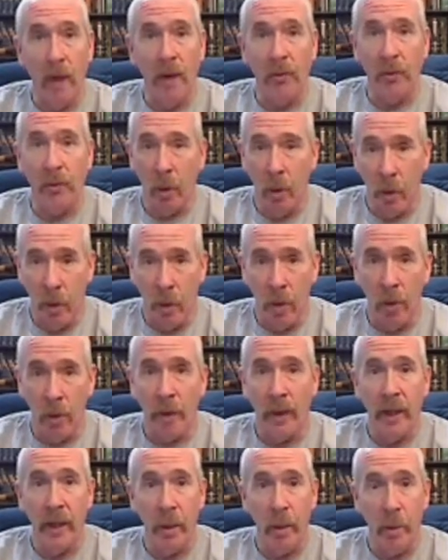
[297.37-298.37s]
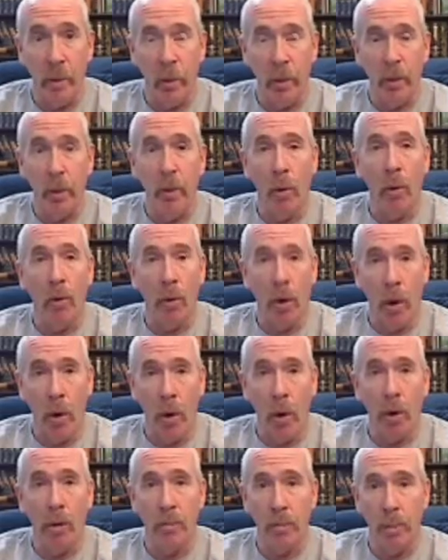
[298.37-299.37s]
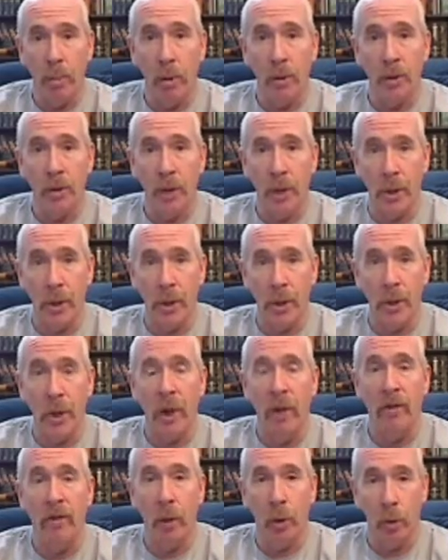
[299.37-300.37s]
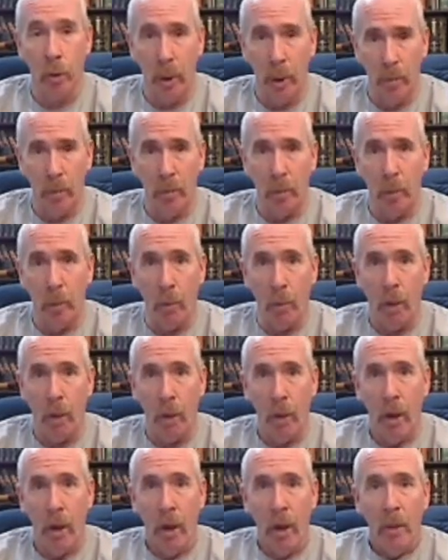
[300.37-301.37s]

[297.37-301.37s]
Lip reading: at the hard inquiry or the hard pull section of your credit report,